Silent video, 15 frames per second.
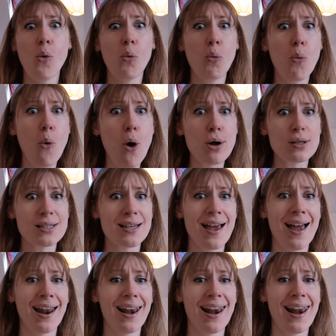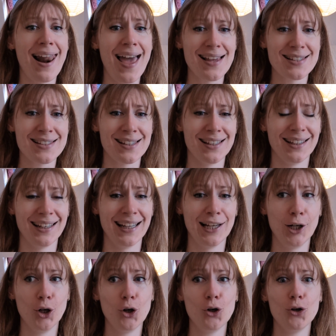what a lesson
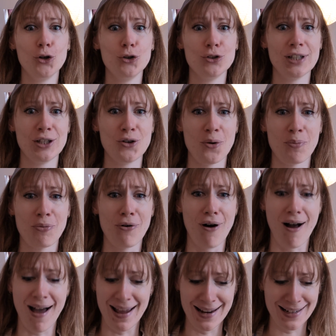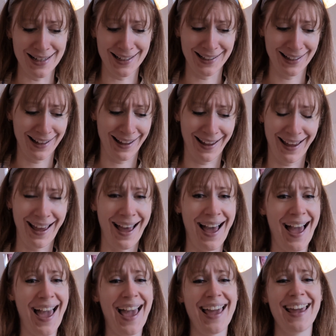in losing your pride.
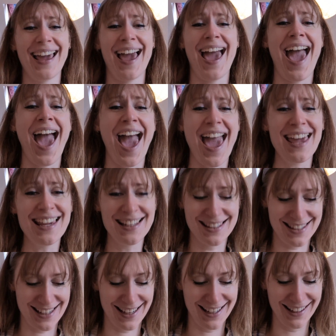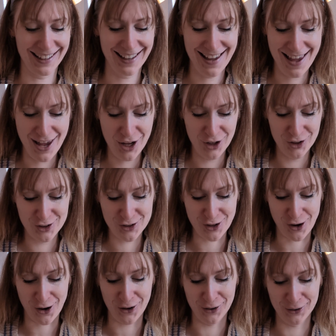I hate it.
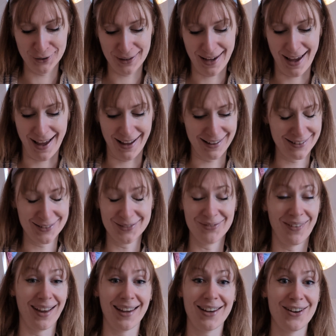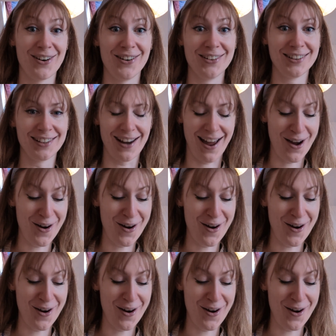So yeah, oh my god.